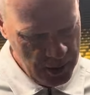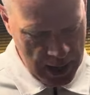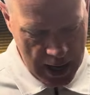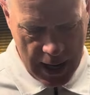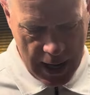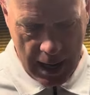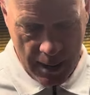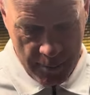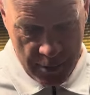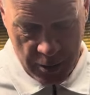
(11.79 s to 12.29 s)

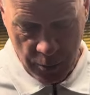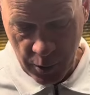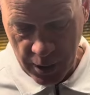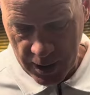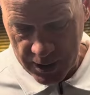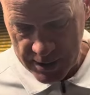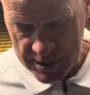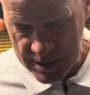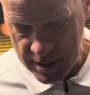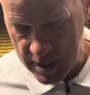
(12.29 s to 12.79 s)
I mean what
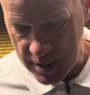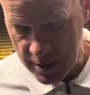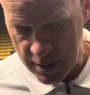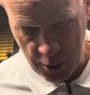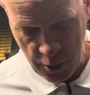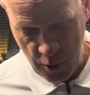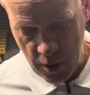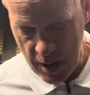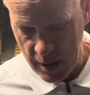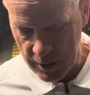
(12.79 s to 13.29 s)
I said to the
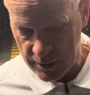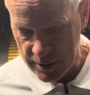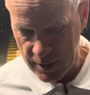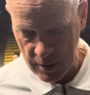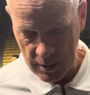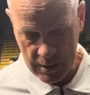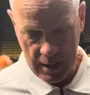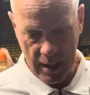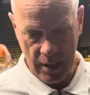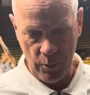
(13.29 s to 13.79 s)
crowd there
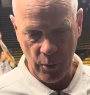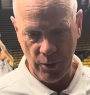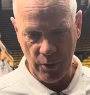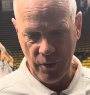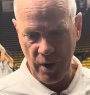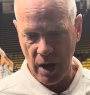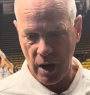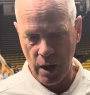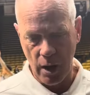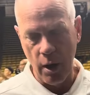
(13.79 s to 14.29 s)
at the end, we've
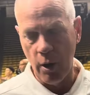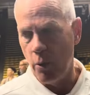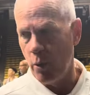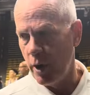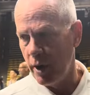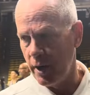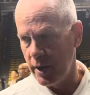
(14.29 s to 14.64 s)
got a long way.